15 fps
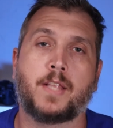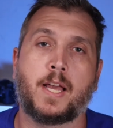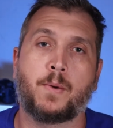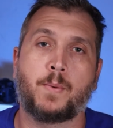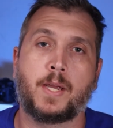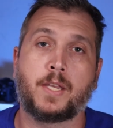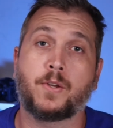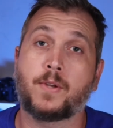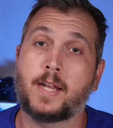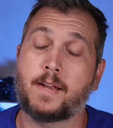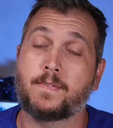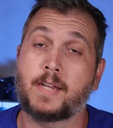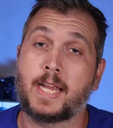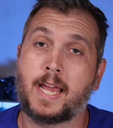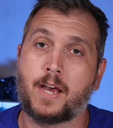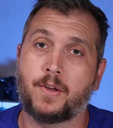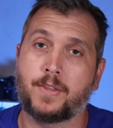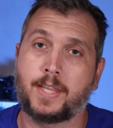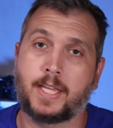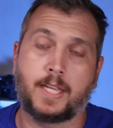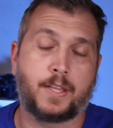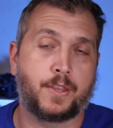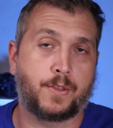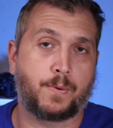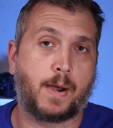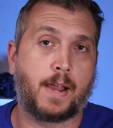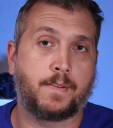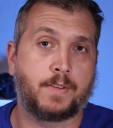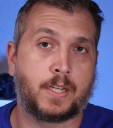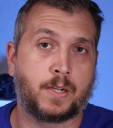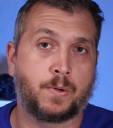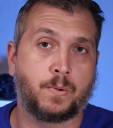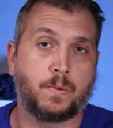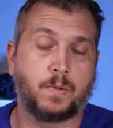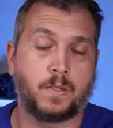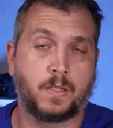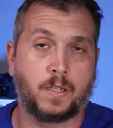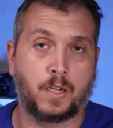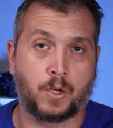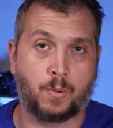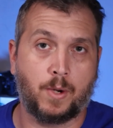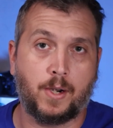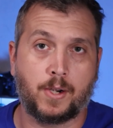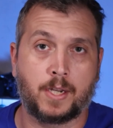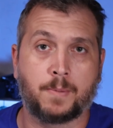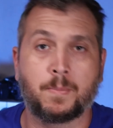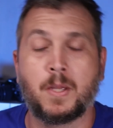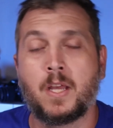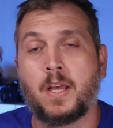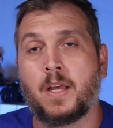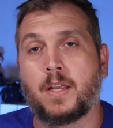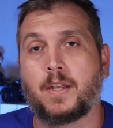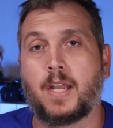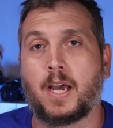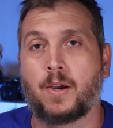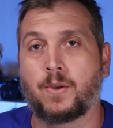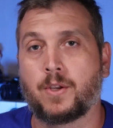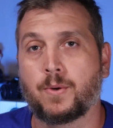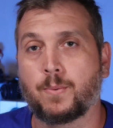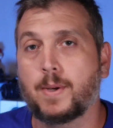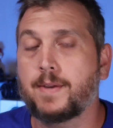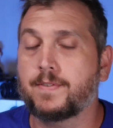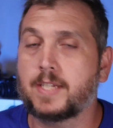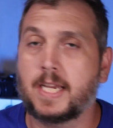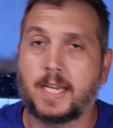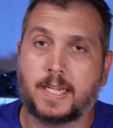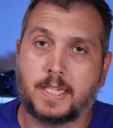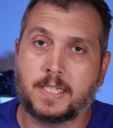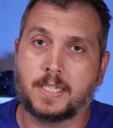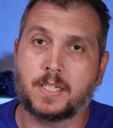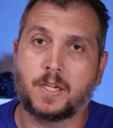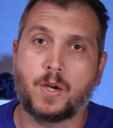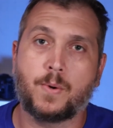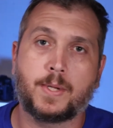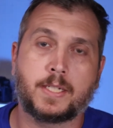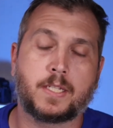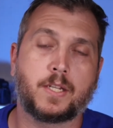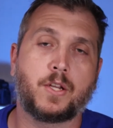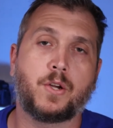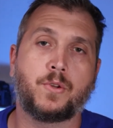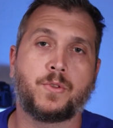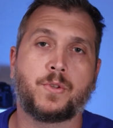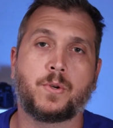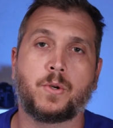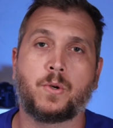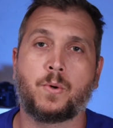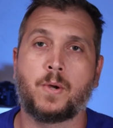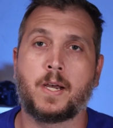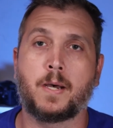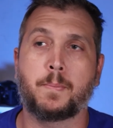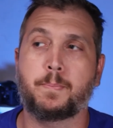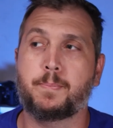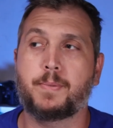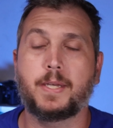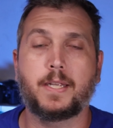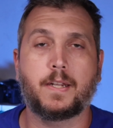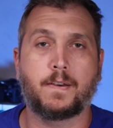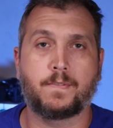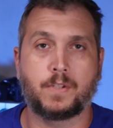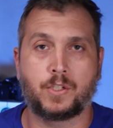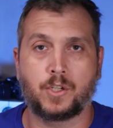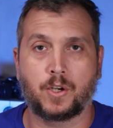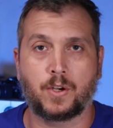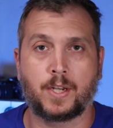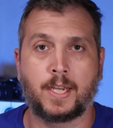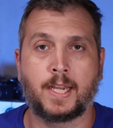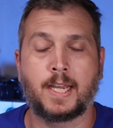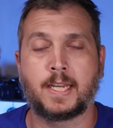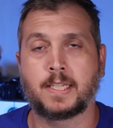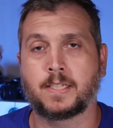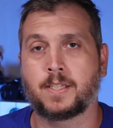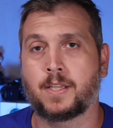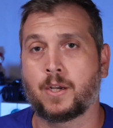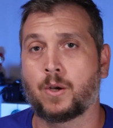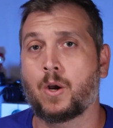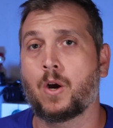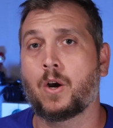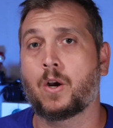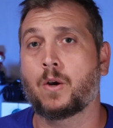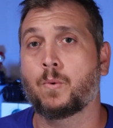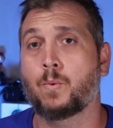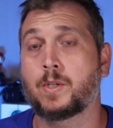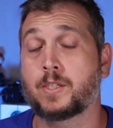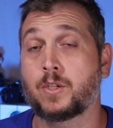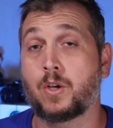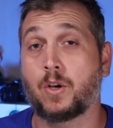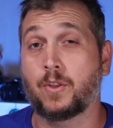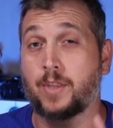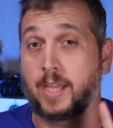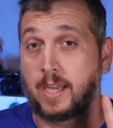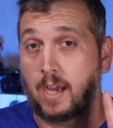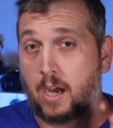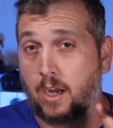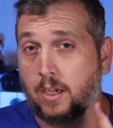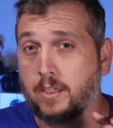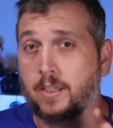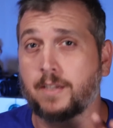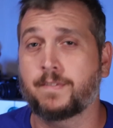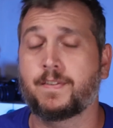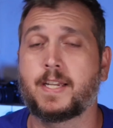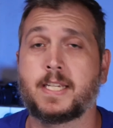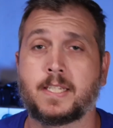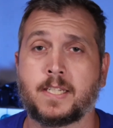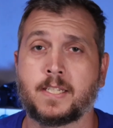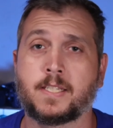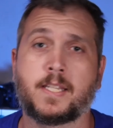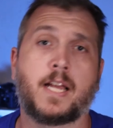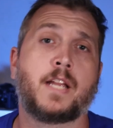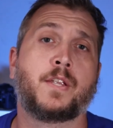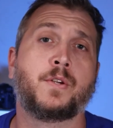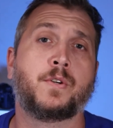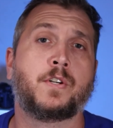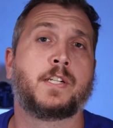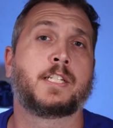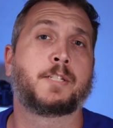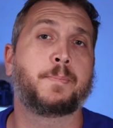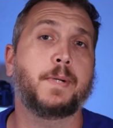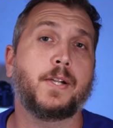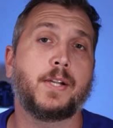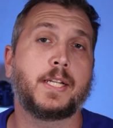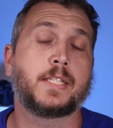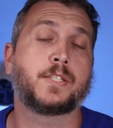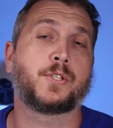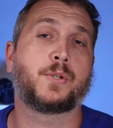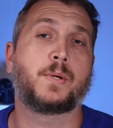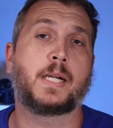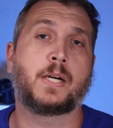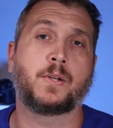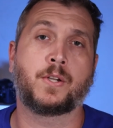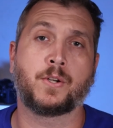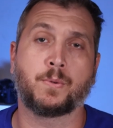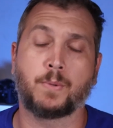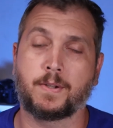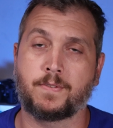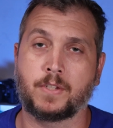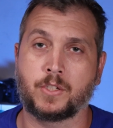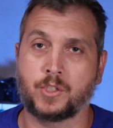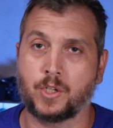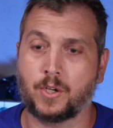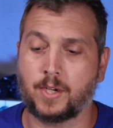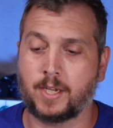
so that way you can have a healthy, thriving aquarium. Now, your reef tank is going to go through a bit of a journey, as there are what's called the ugly phases that you'll experience throughout your reefing